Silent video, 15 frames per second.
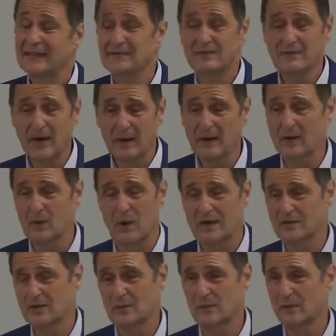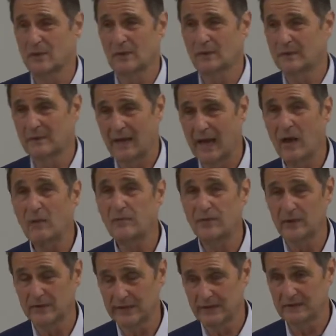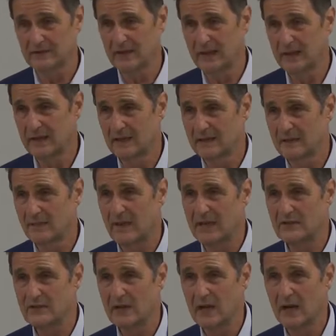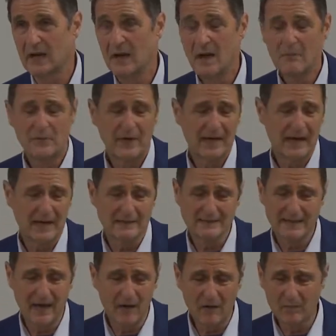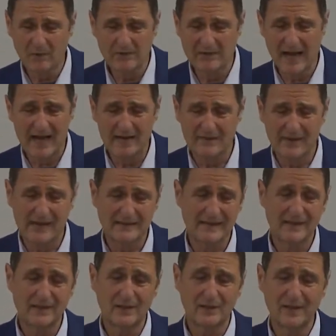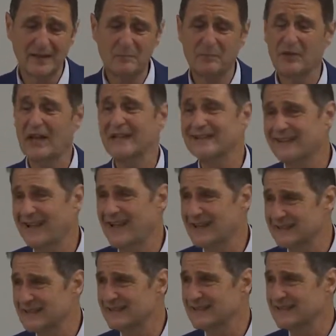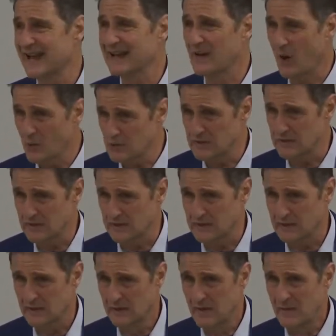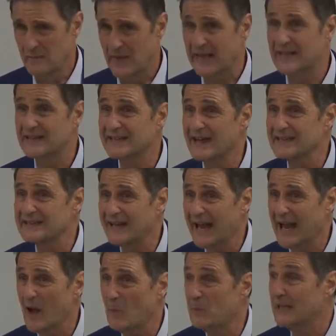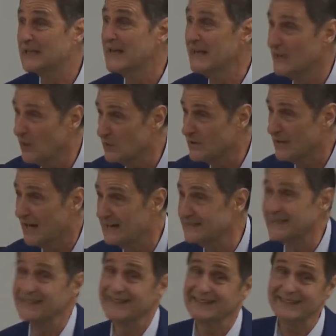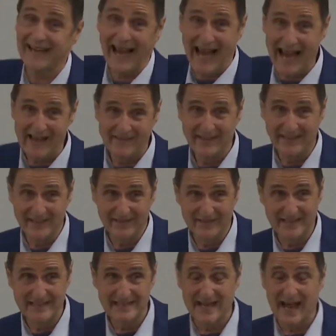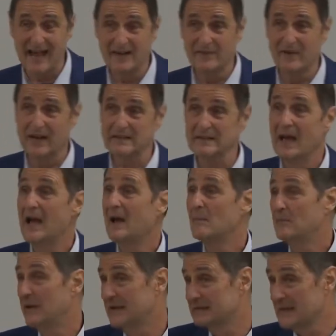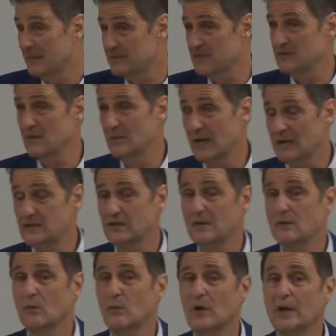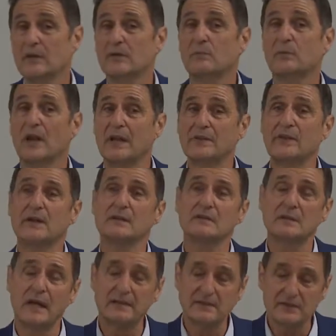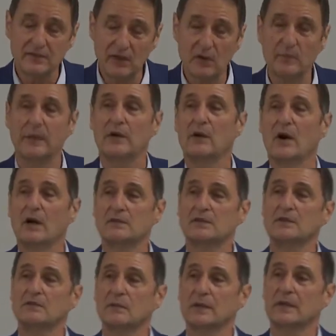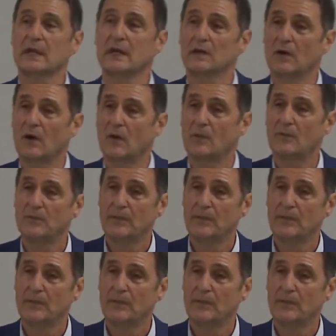very questionable helpfulness in dementia, but it has terrible side effects, including blood clots and psychosis. And it doesn't help, but ginkgo does and doesn't have any of these side effects. Except, as you mentioned, with blood thinners, I'd still be cautious with ginkgo.